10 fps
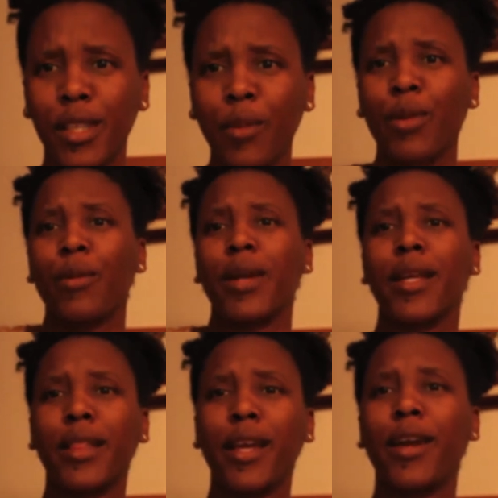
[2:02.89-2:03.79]
this is how we're going
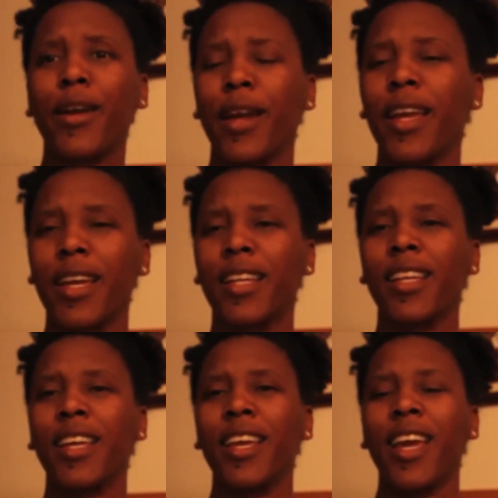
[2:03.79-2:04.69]
to get there.
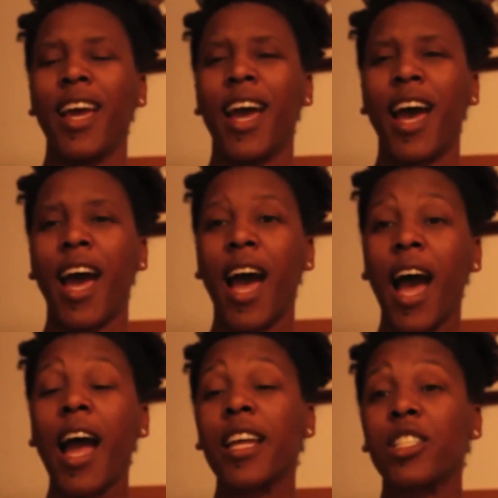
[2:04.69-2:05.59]
And
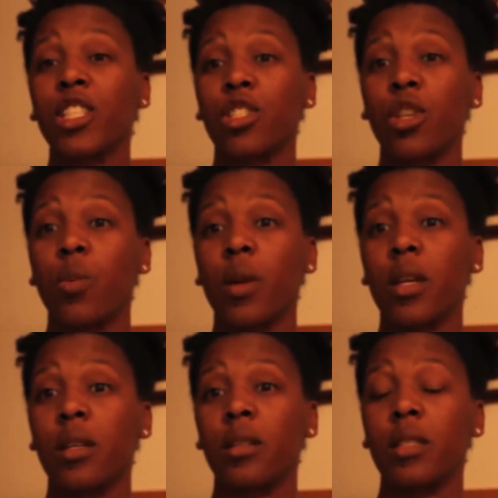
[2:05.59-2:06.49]
I just don't
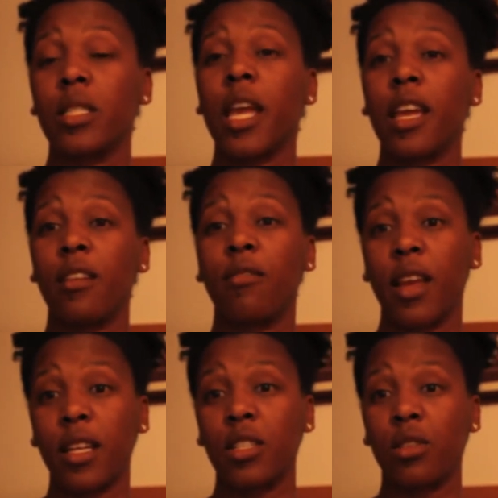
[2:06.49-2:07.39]
want to take
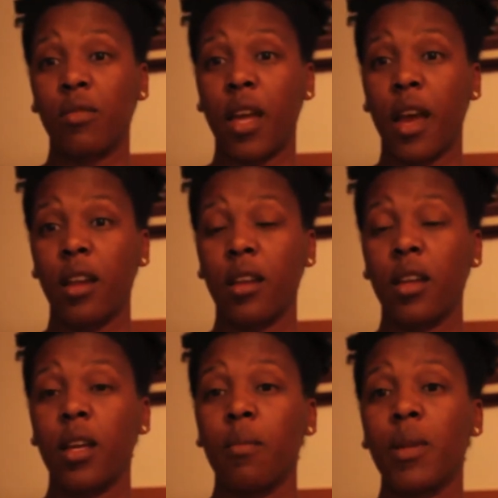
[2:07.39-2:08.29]
advantage of
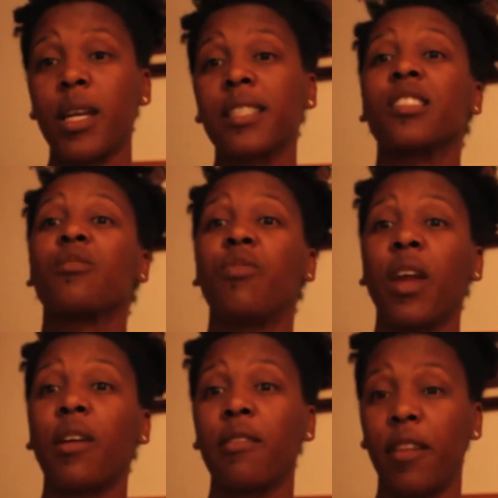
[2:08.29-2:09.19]
that because it's
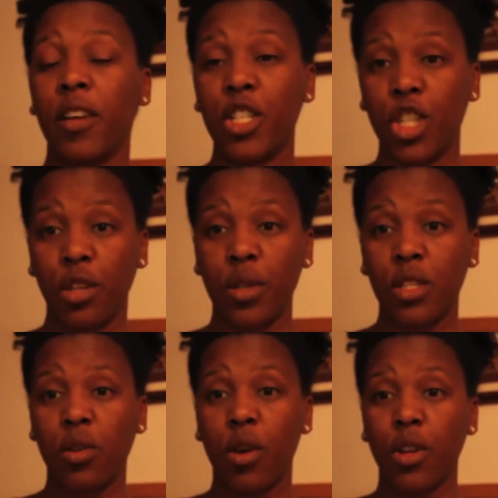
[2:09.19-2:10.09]
very, very
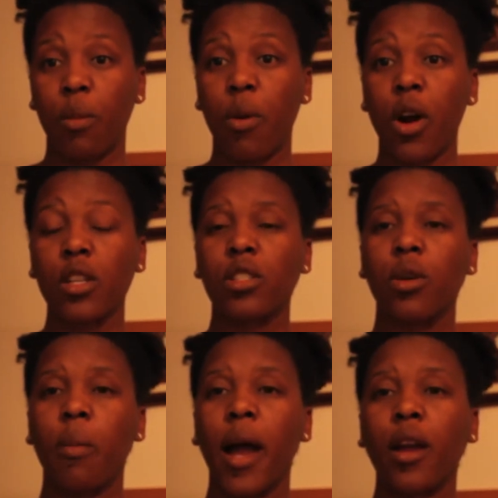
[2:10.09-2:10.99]
generous on your part.
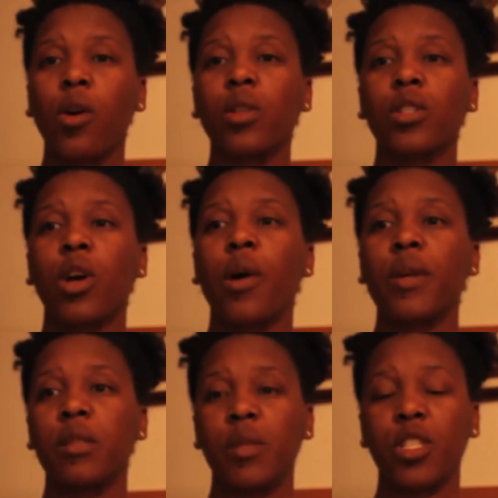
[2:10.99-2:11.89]
So my goal is to
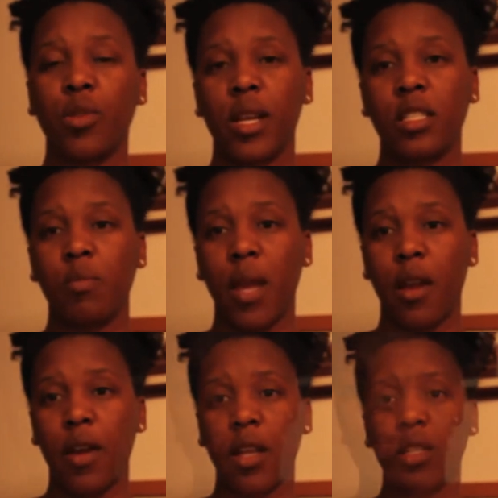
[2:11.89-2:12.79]
always be
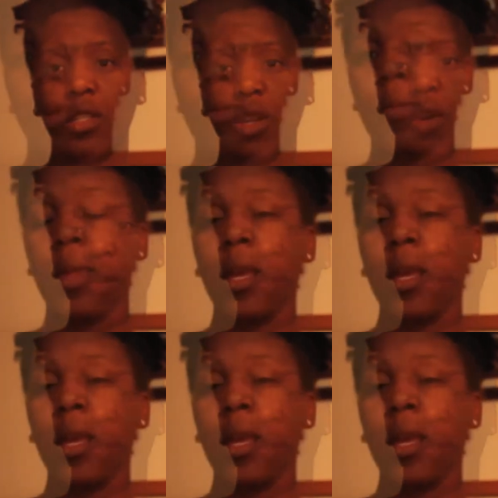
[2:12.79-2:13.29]
transparent.